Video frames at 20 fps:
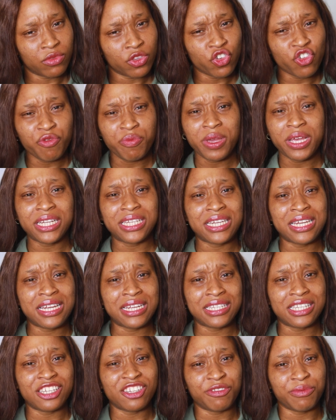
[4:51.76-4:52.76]
You've been eating it
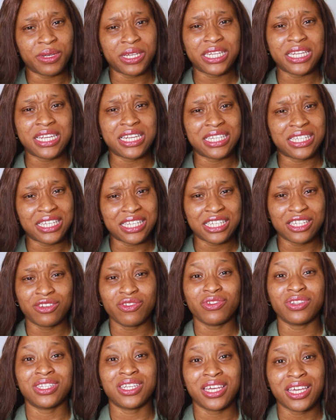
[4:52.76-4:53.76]
since. Do
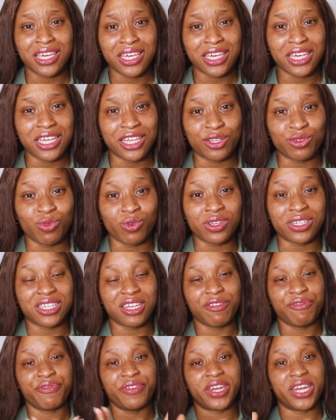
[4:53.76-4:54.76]
you think it was
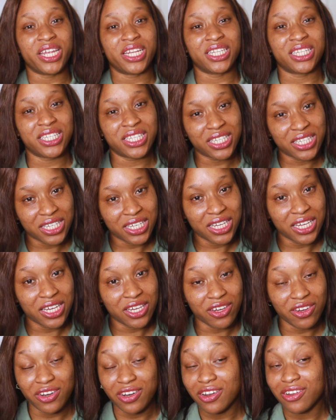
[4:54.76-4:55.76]
infinite?
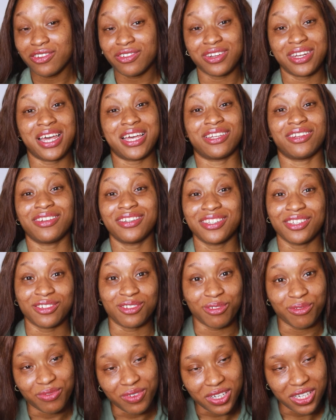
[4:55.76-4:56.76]
You don't know that something is
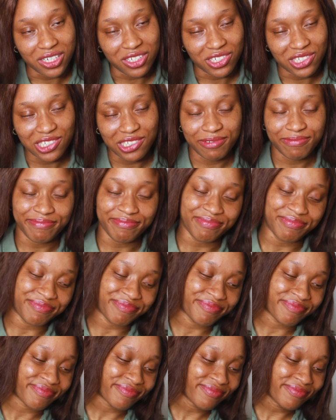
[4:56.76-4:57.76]
to finish.
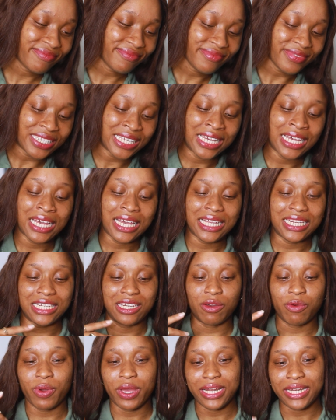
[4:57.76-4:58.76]

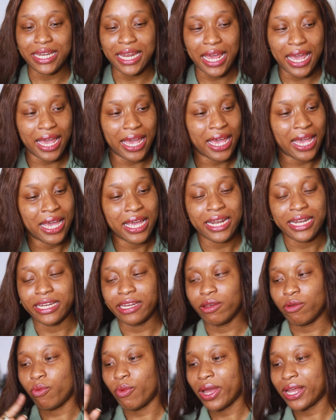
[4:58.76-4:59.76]
They were there,
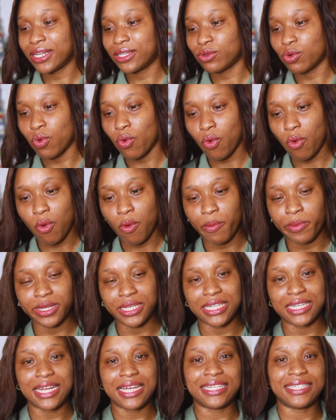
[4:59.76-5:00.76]
they went home,
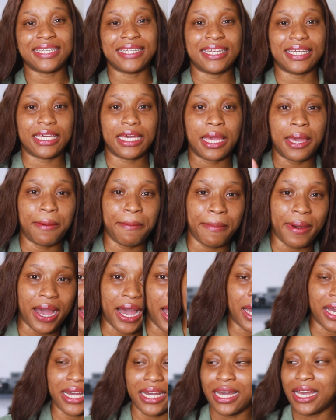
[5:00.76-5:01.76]
the next day they came
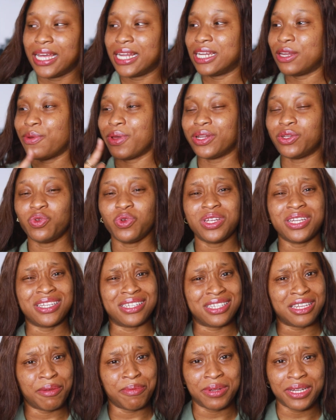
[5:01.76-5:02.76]
back, they were doing the
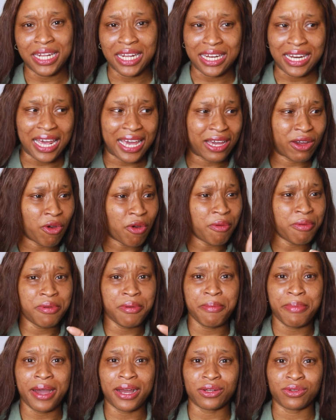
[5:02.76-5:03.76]
same thing, like
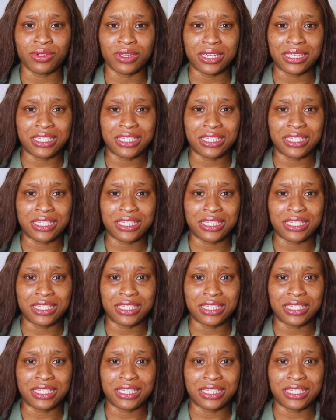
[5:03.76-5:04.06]
coming back to the